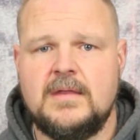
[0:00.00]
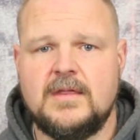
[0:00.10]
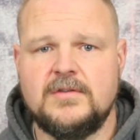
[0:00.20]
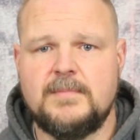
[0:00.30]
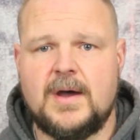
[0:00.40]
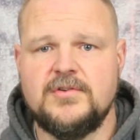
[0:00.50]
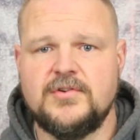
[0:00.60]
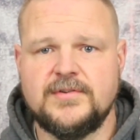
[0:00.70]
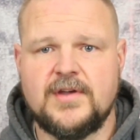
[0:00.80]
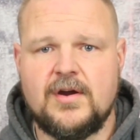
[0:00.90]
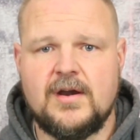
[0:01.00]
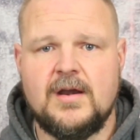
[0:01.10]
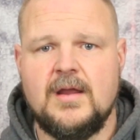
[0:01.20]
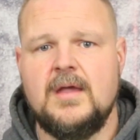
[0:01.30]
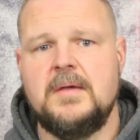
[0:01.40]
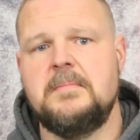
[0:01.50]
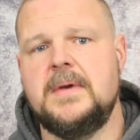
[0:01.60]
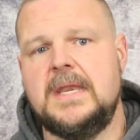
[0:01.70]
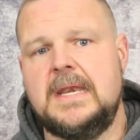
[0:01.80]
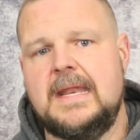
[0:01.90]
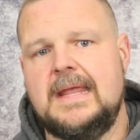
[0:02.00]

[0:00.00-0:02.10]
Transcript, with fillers: those modules are, but